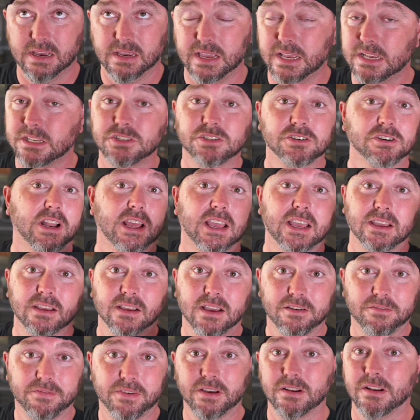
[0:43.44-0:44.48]
yesterday
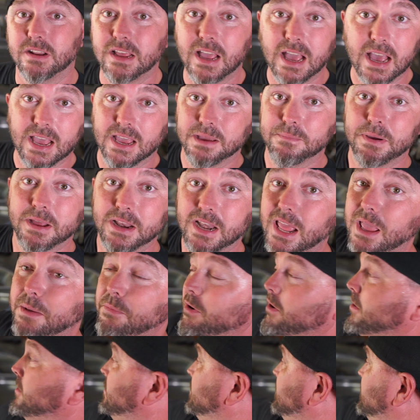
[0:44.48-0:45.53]
I found a guy, my
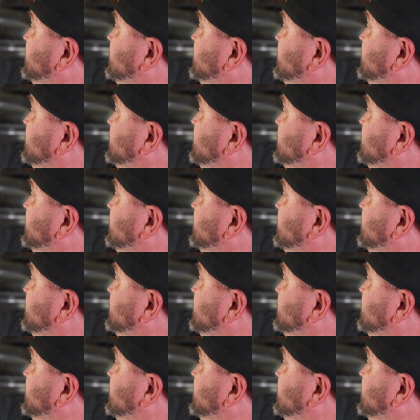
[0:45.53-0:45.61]
neighbor,